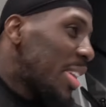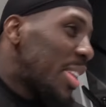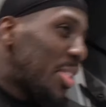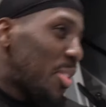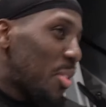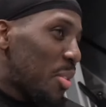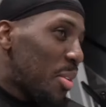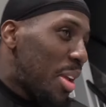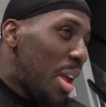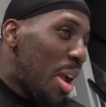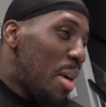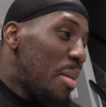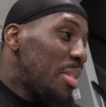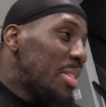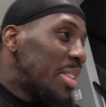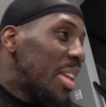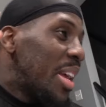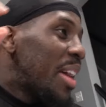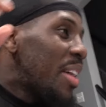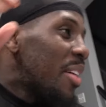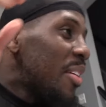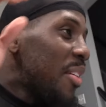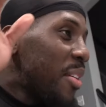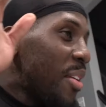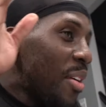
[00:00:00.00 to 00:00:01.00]
this on camera
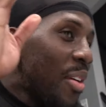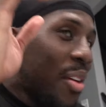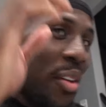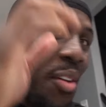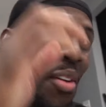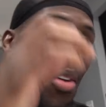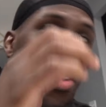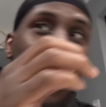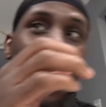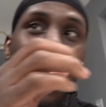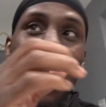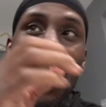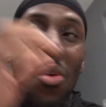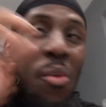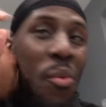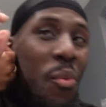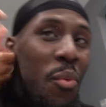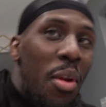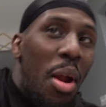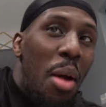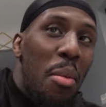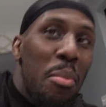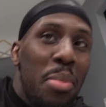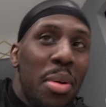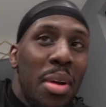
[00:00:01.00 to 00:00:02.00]
now.
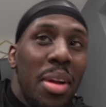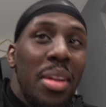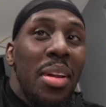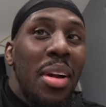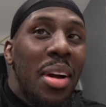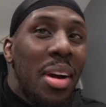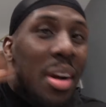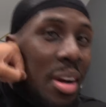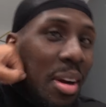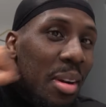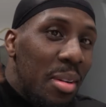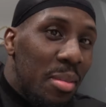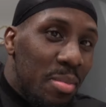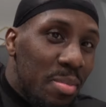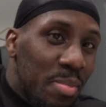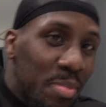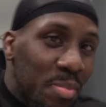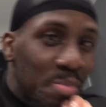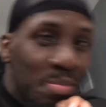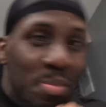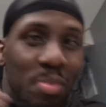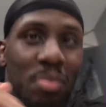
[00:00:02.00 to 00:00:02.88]
I'm putting it on.